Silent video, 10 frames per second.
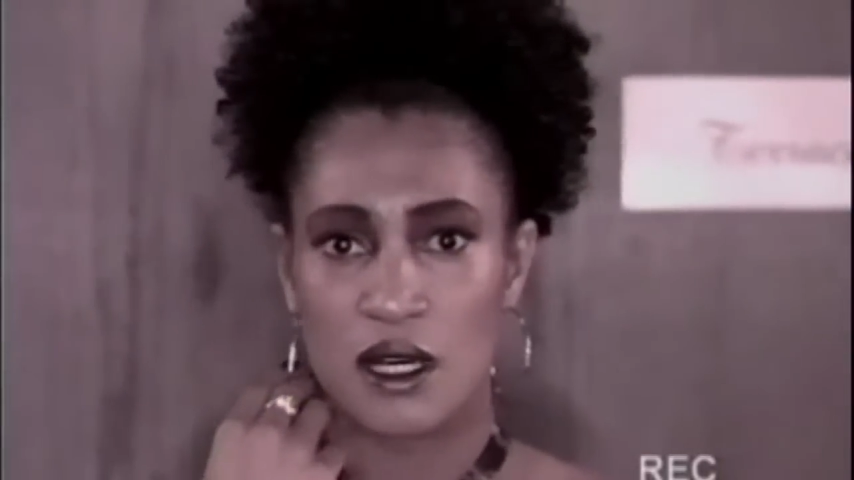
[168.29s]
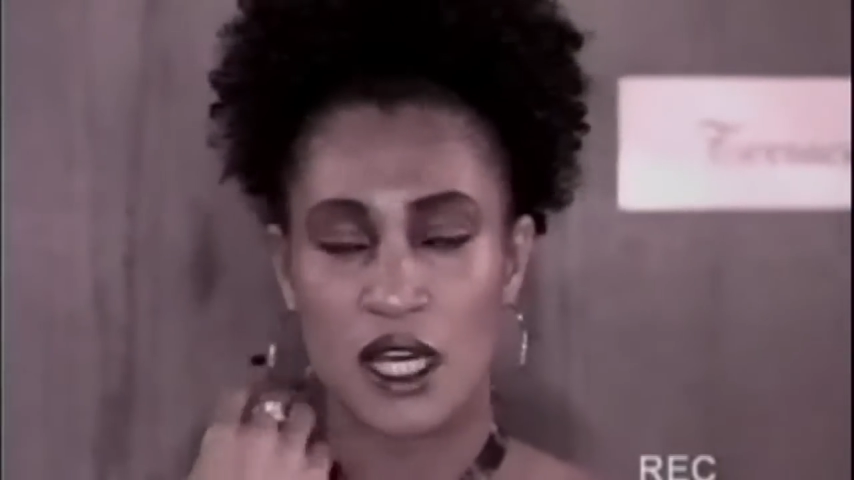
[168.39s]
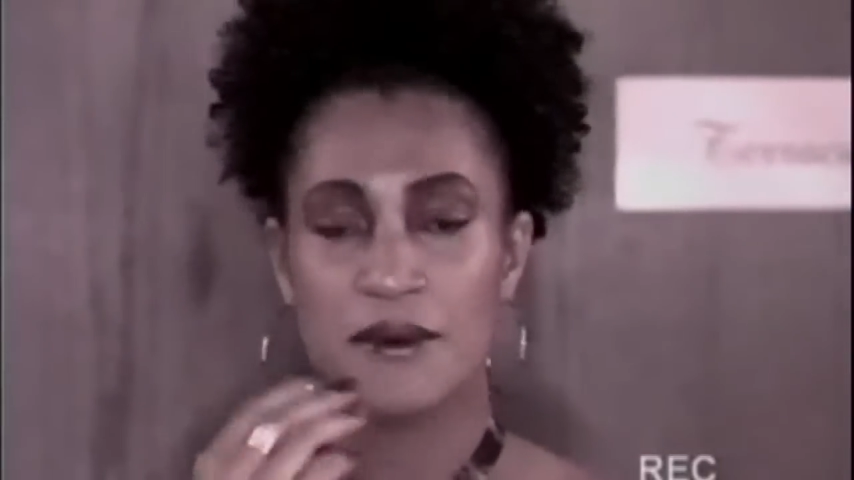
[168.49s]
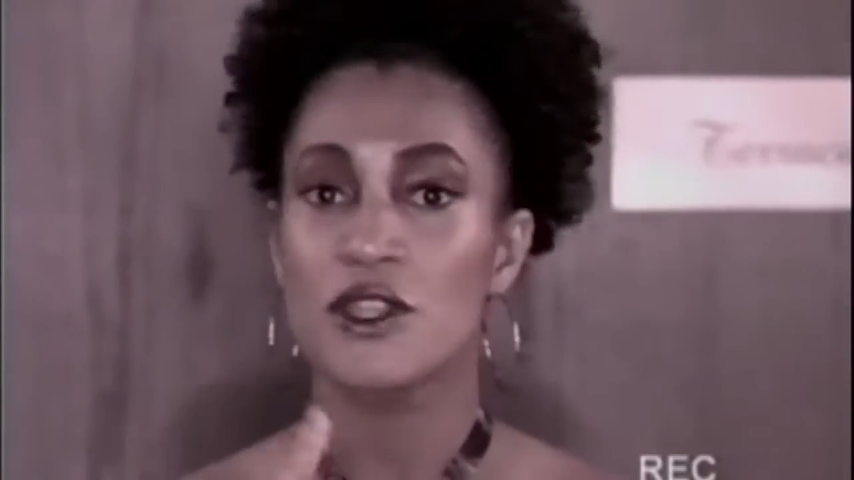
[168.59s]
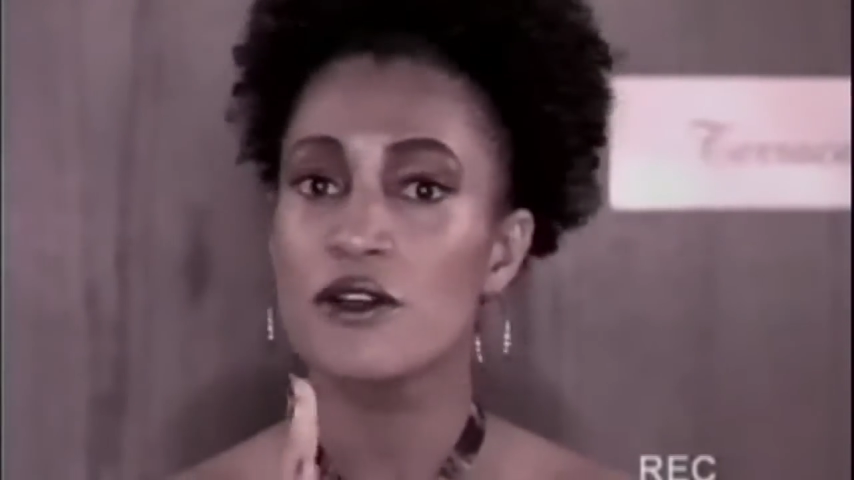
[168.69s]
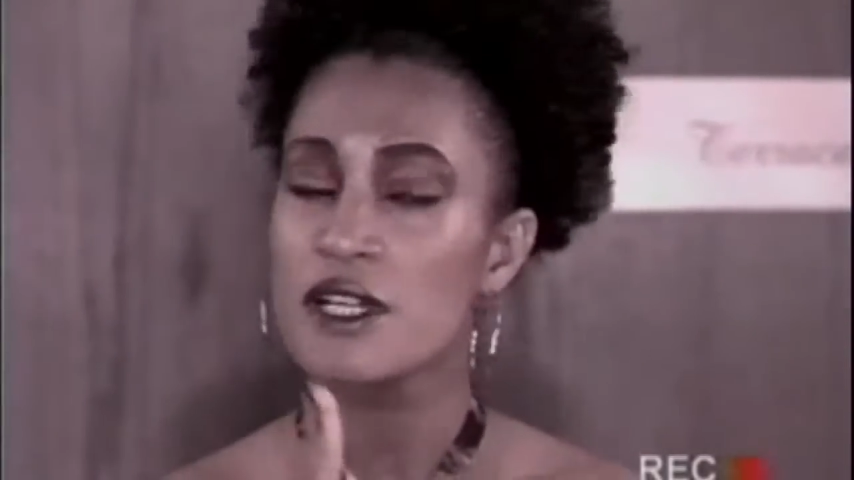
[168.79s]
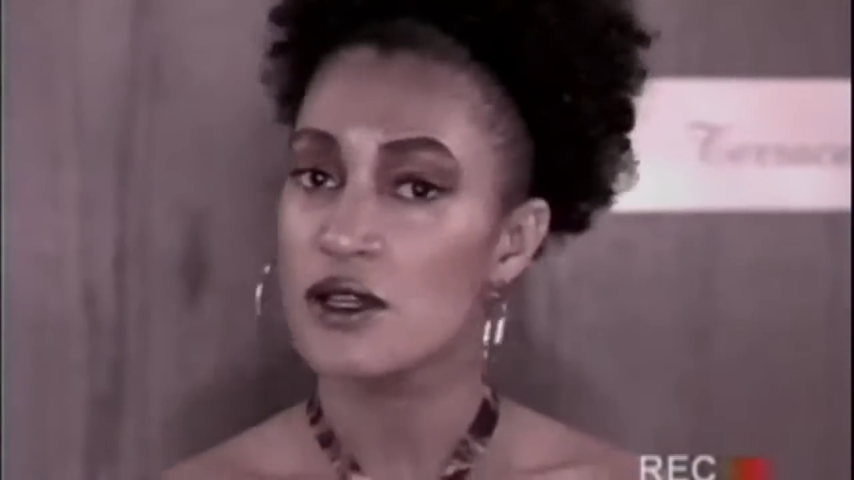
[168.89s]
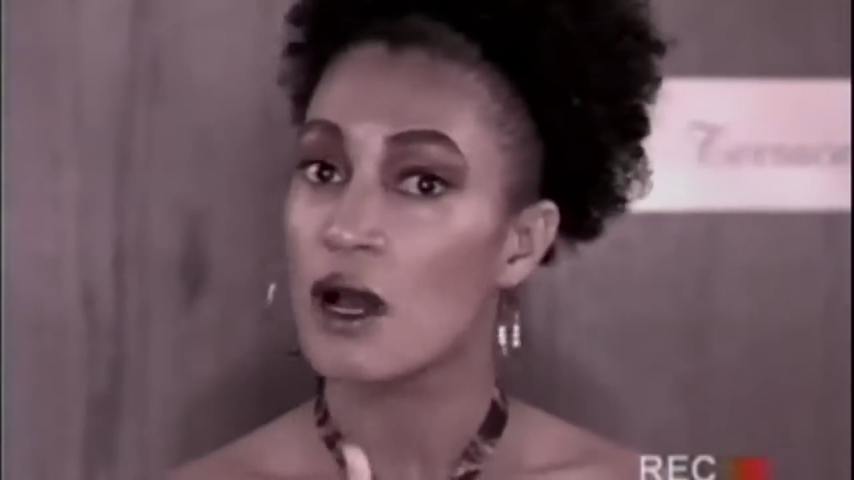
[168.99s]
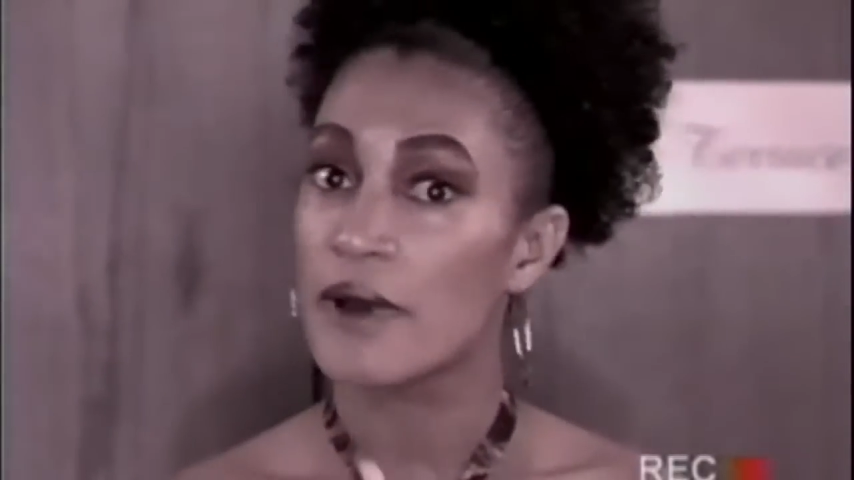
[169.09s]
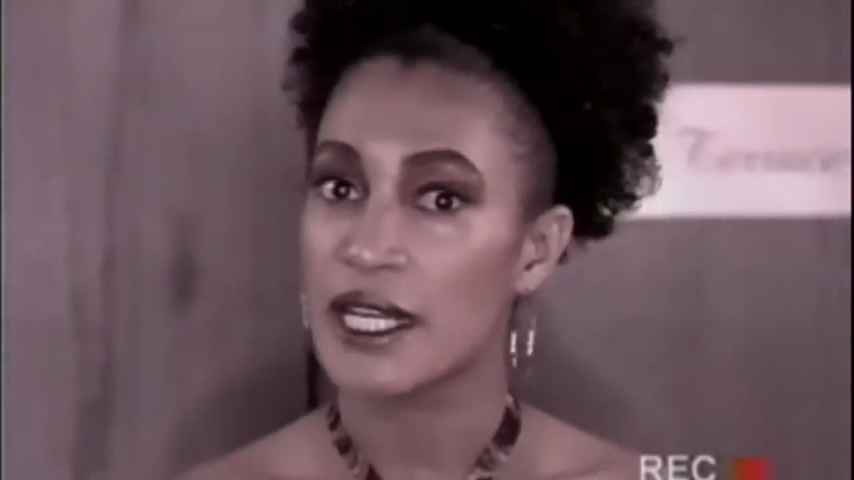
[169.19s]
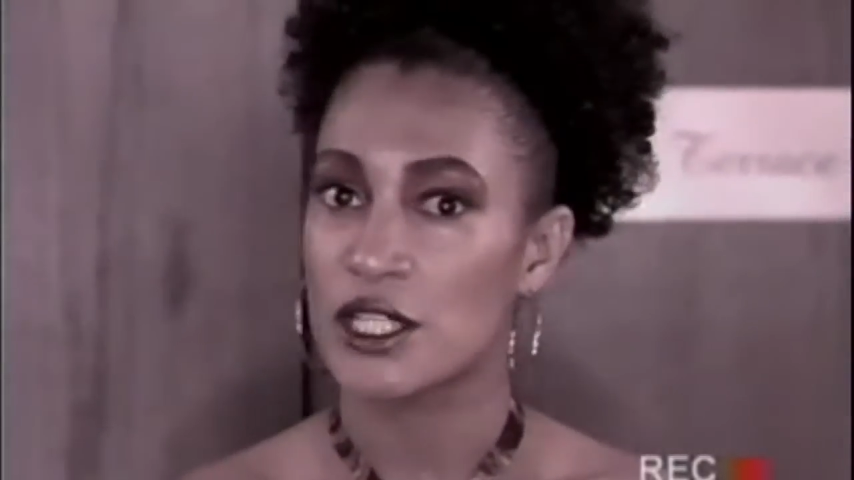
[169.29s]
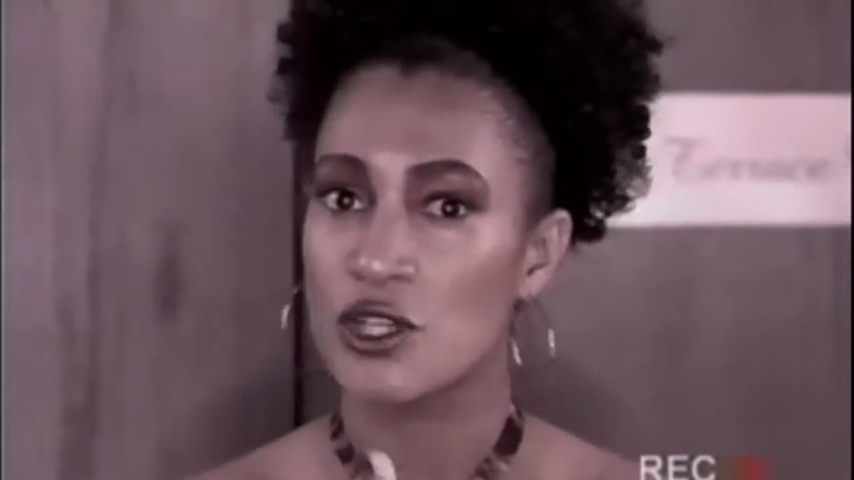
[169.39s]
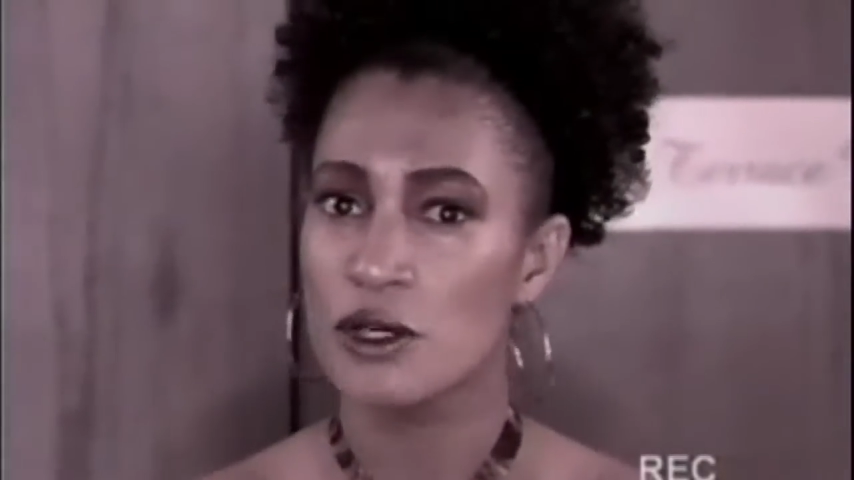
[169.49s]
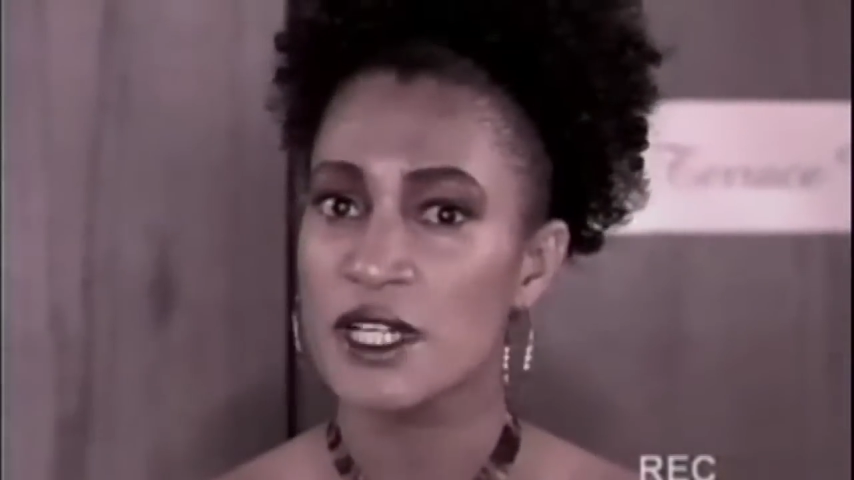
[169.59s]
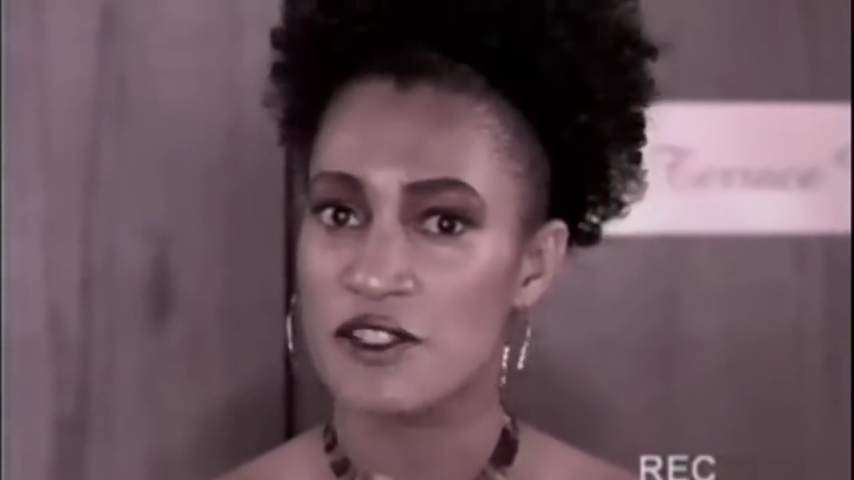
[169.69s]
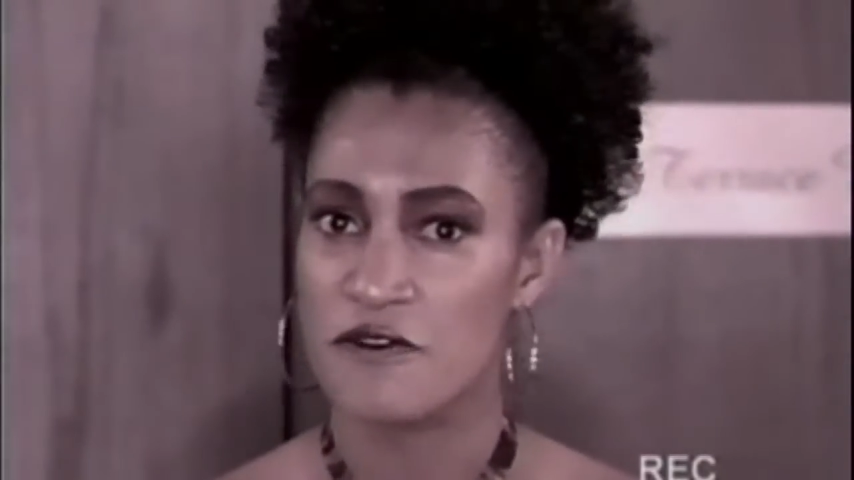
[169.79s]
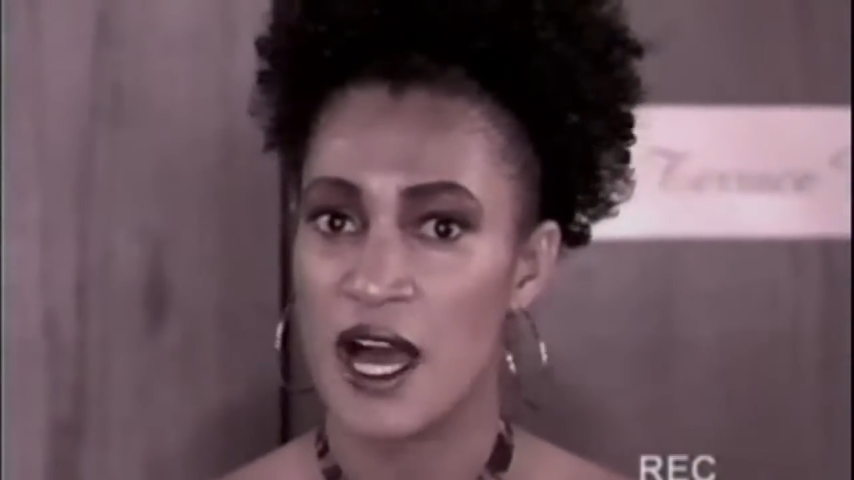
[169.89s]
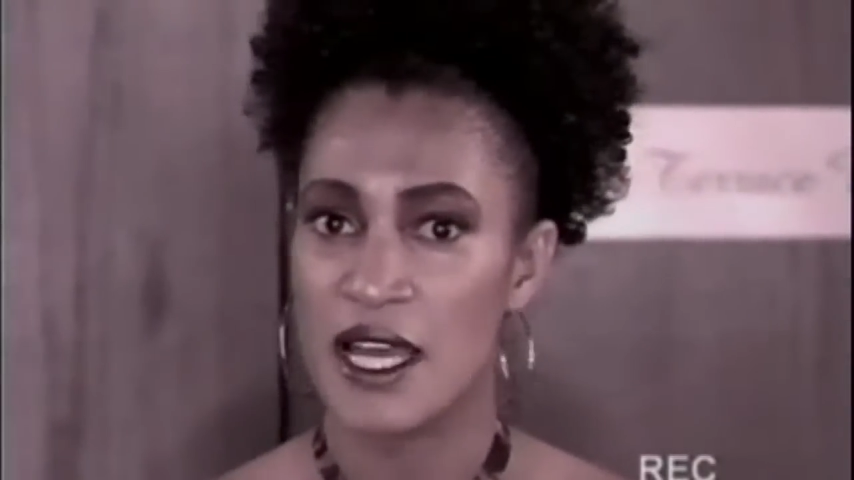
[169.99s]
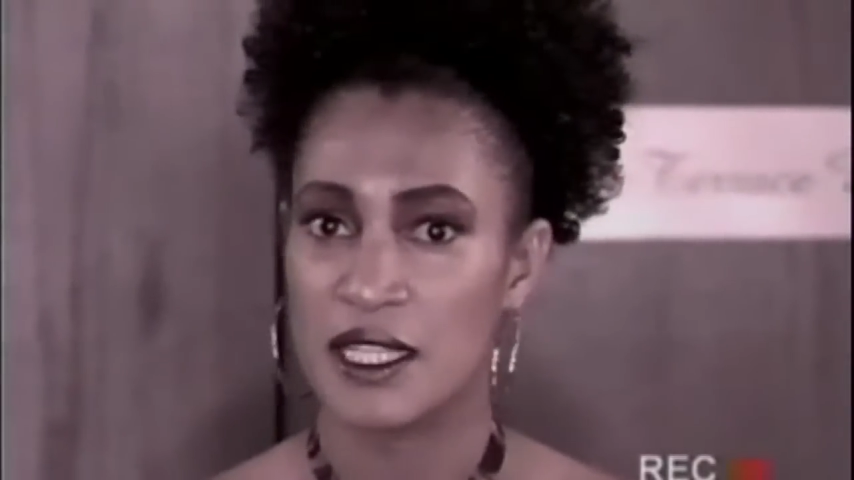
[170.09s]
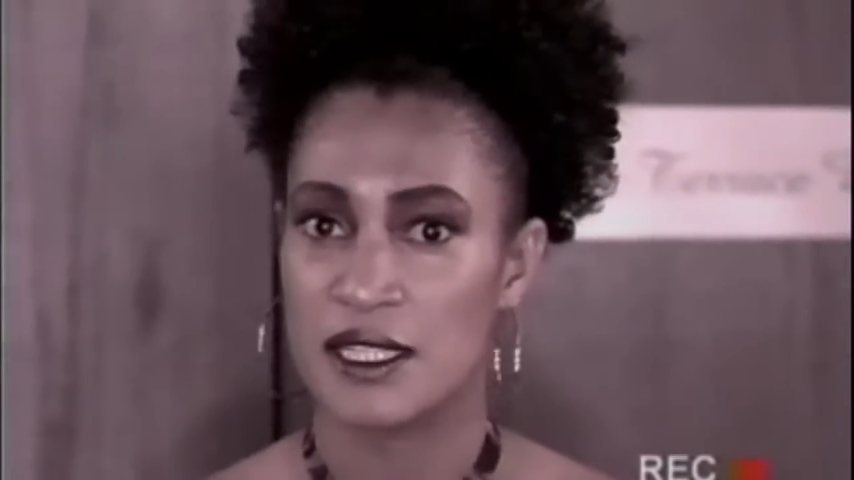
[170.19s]
I mean, there is already too much
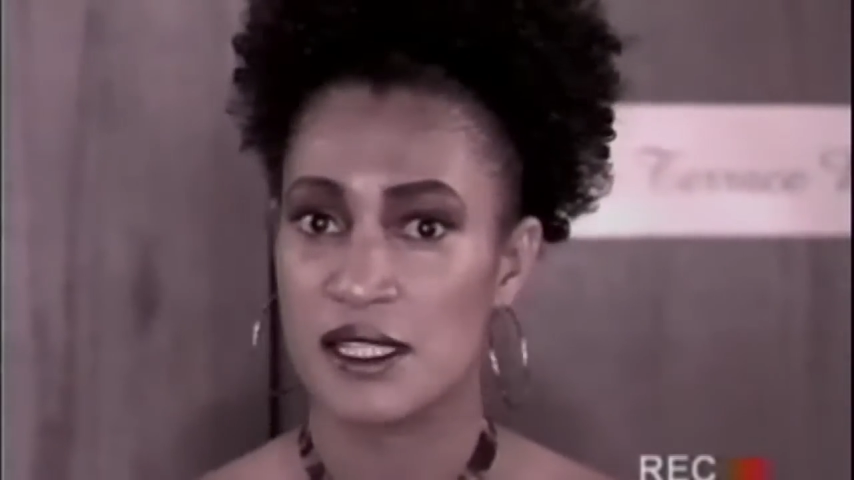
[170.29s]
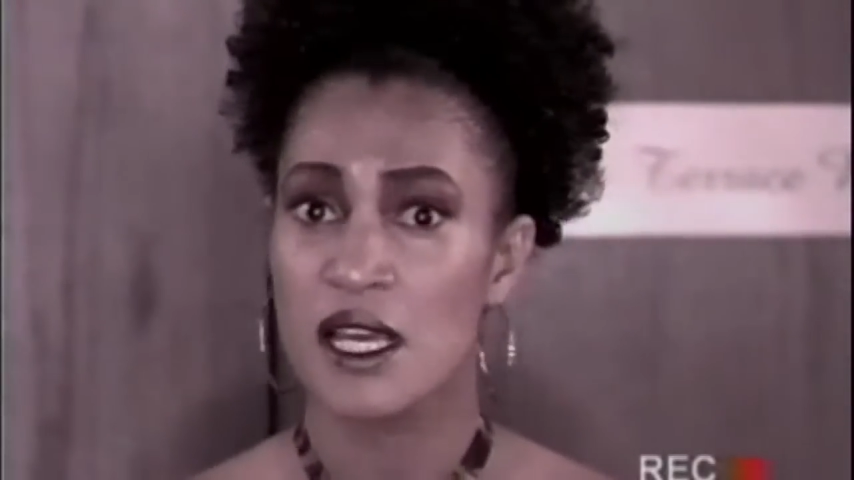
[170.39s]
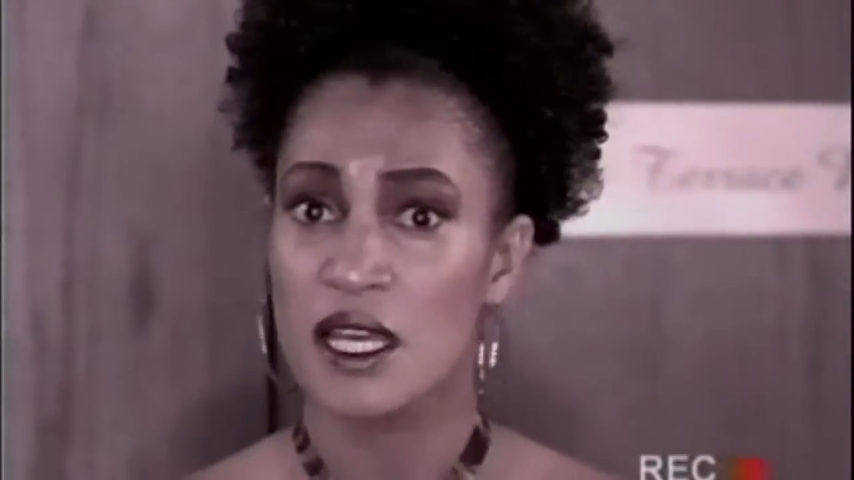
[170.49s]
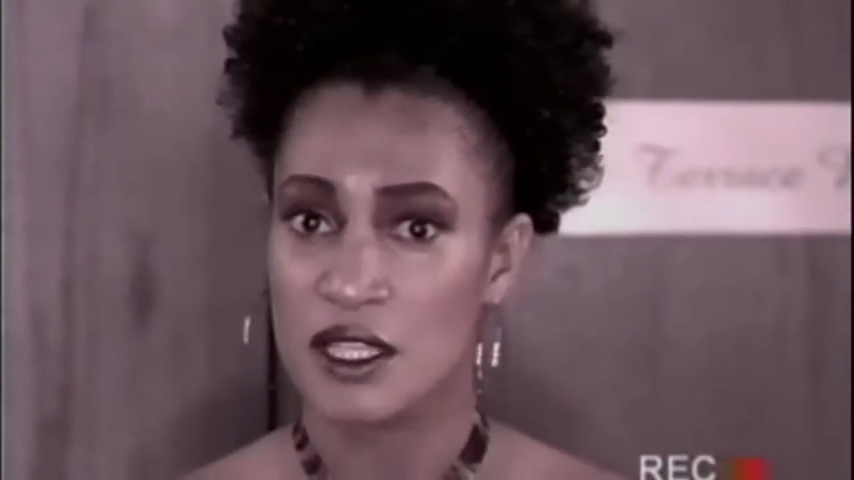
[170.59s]
violence